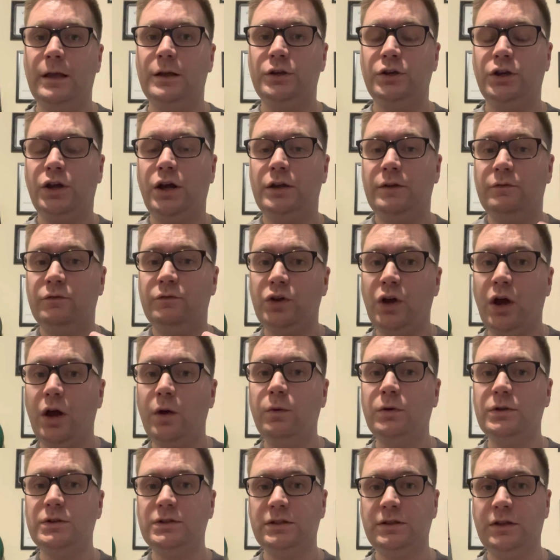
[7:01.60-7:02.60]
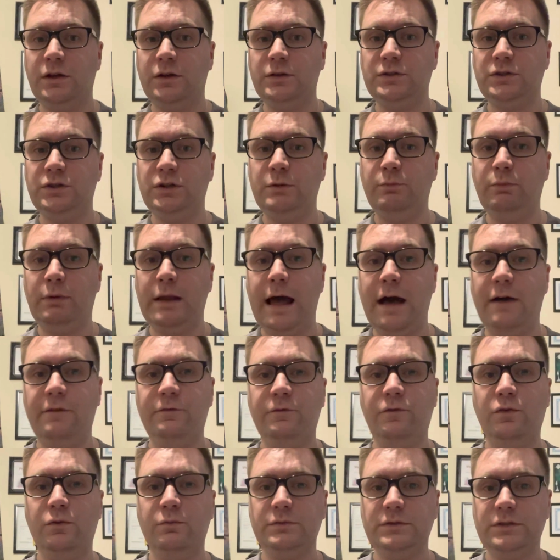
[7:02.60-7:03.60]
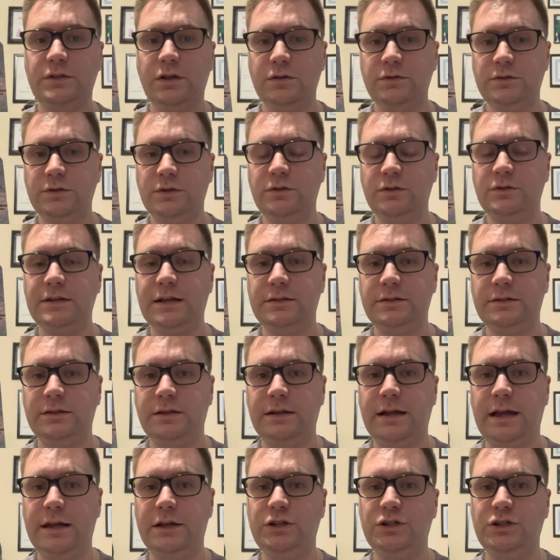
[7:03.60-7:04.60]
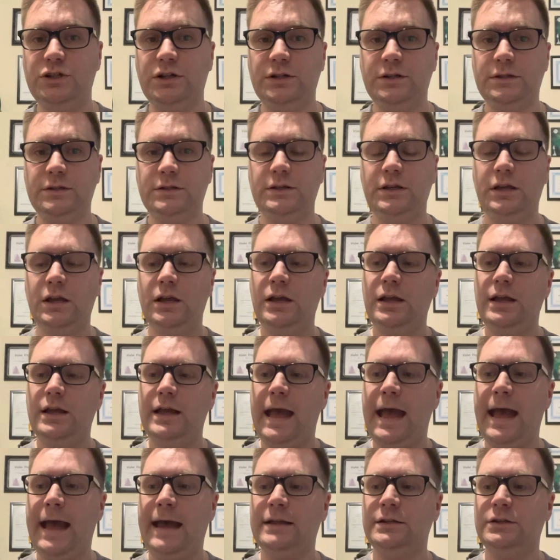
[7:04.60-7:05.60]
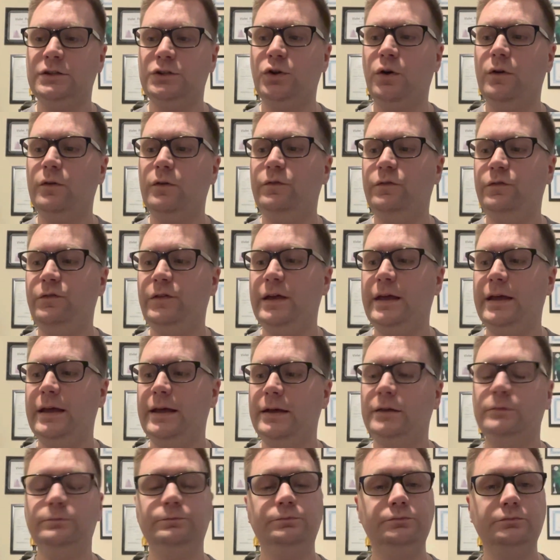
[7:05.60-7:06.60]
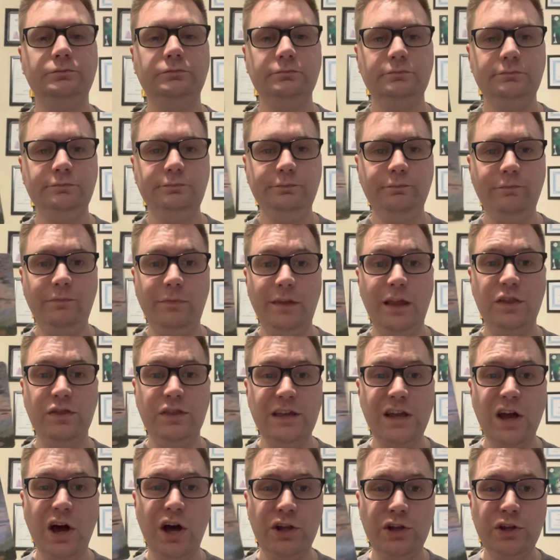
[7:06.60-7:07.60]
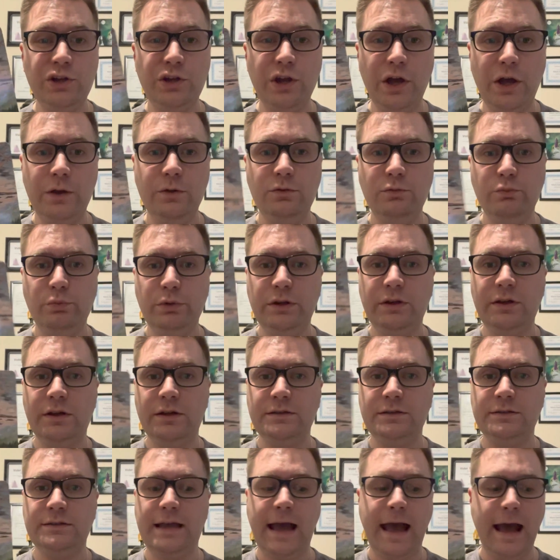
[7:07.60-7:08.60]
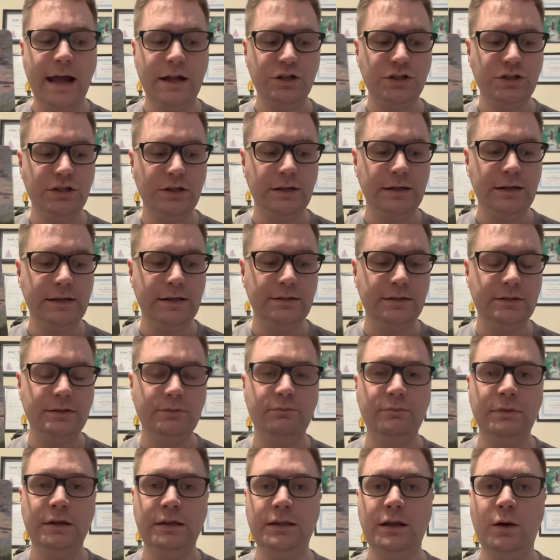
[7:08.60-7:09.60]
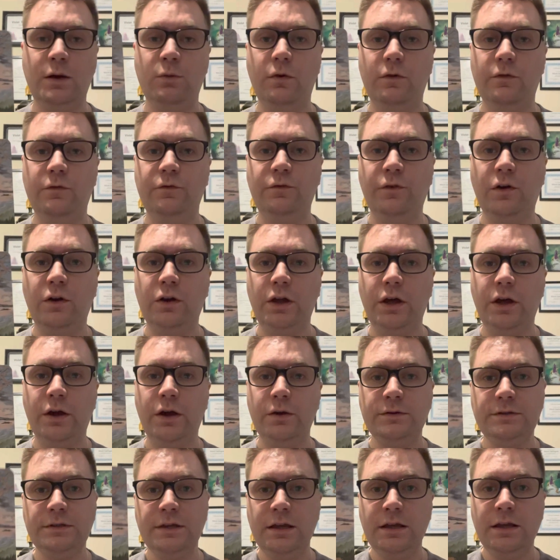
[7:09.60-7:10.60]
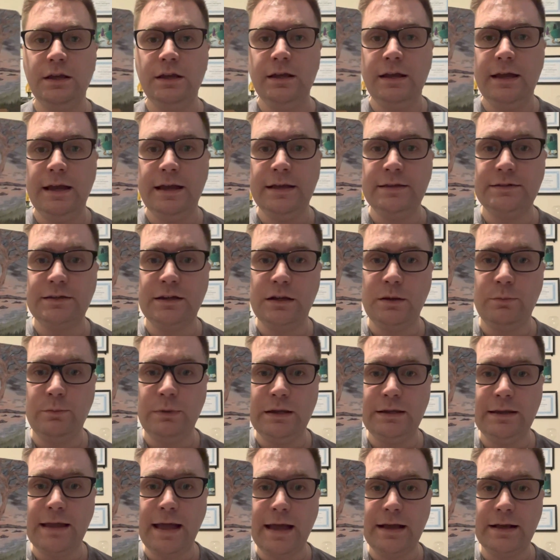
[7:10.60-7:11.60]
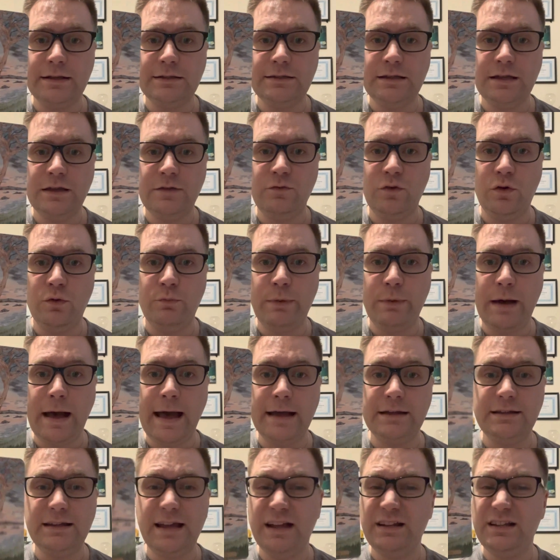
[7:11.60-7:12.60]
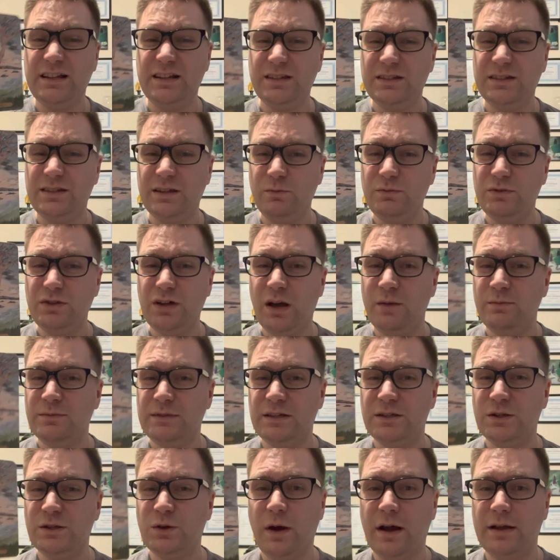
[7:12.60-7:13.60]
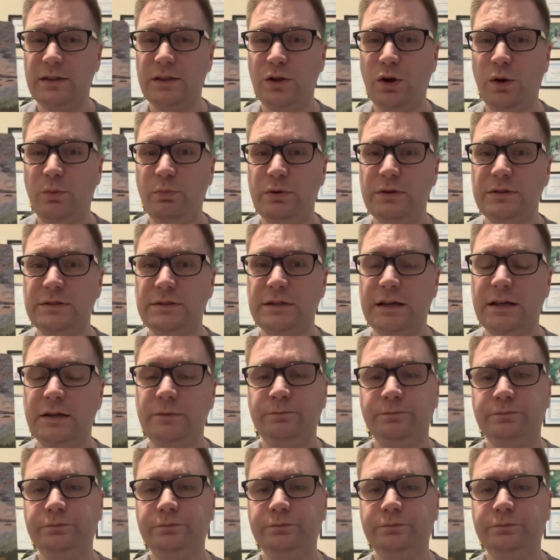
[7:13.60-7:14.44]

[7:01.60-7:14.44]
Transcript: kind of go onto those new platforms, those new destinations, and not fear the unknown, because actually it doesn't mean that what follows is going to be negative or bad. And then sometimes it's quite the opposite.